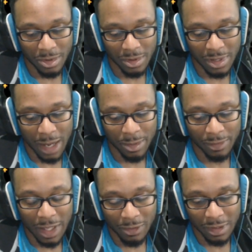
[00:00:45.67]
type of
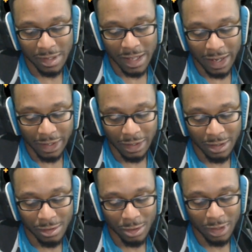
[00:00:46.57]
level design
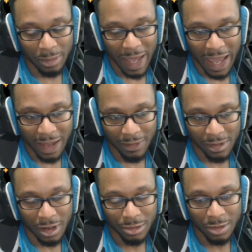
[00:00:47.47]
concerning
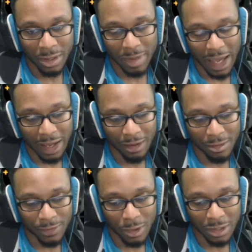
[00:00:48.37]
paths, alternate paths,
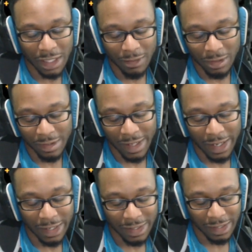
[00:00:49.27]
folded level
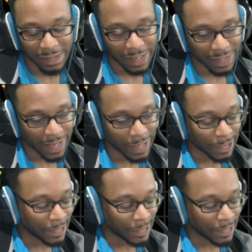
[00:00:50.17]
design, things like that.